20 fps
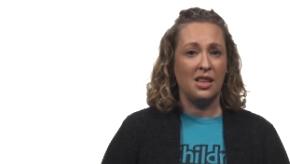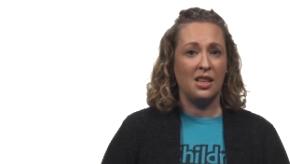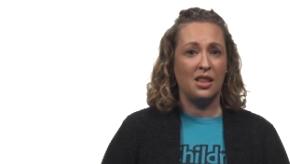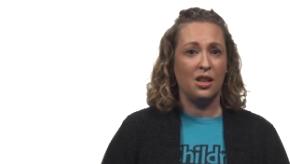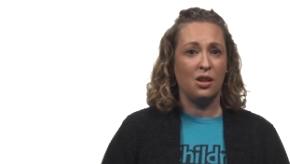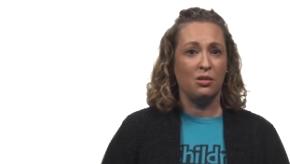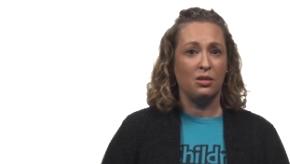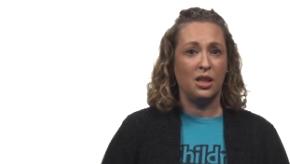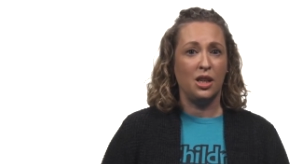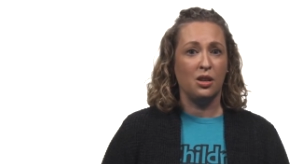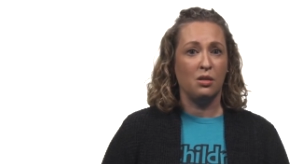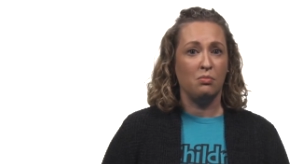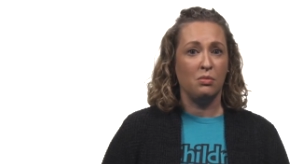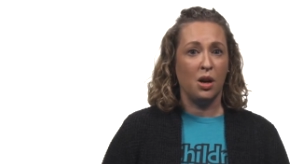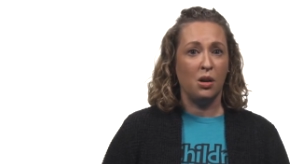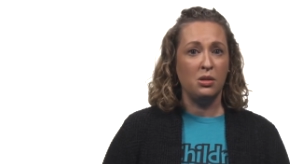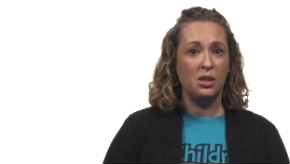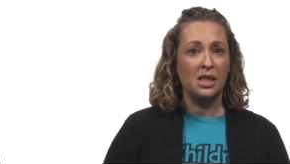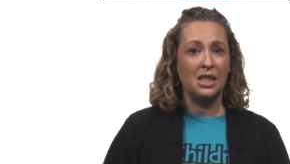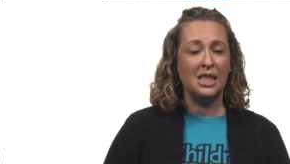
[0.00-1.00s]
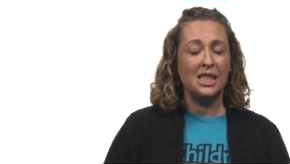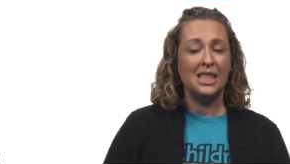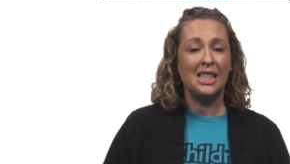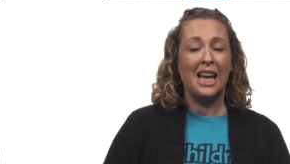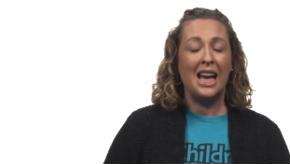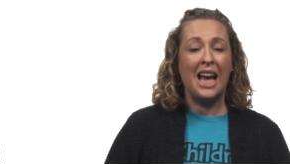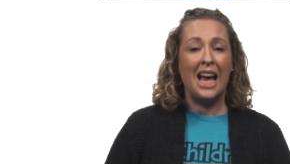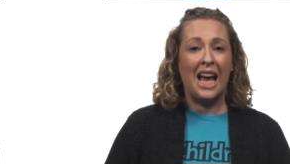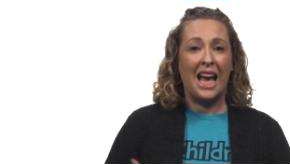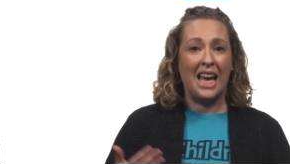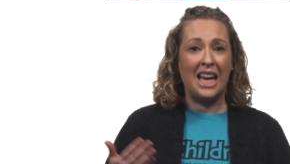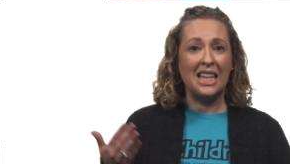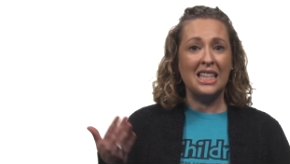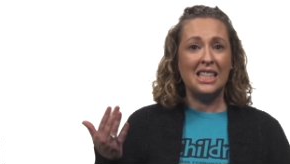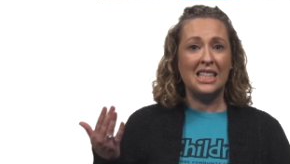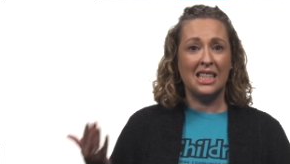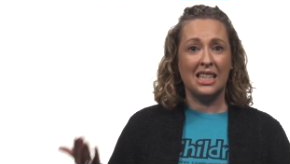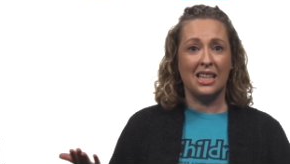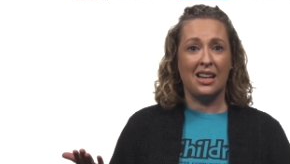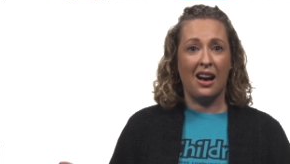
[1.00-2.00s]
in their leader Moses and
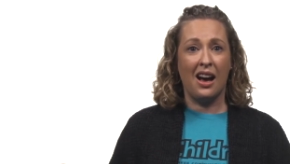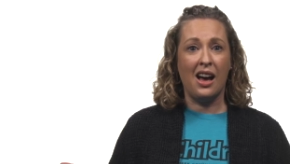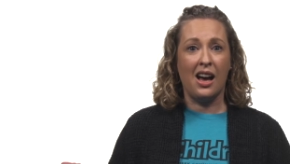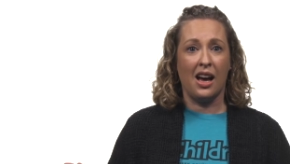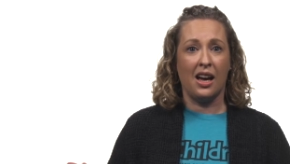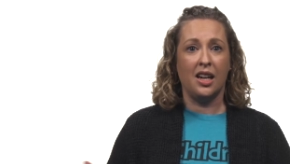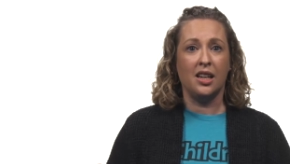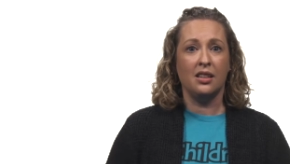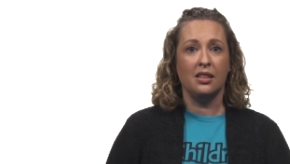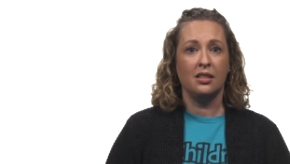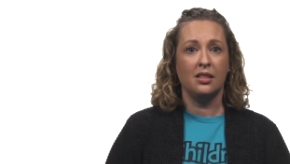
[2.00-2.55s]
in God.